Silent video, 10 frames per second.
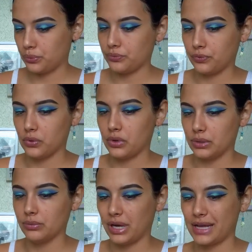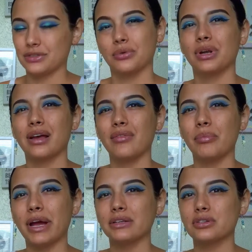for when I don't wanna have a
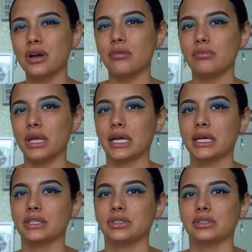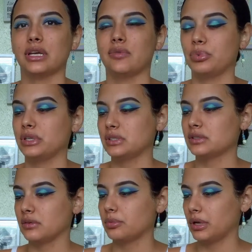backdrop. Like I can just have pretty
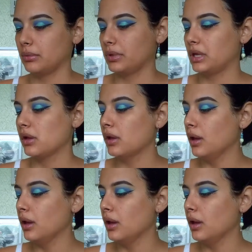stuff behind me.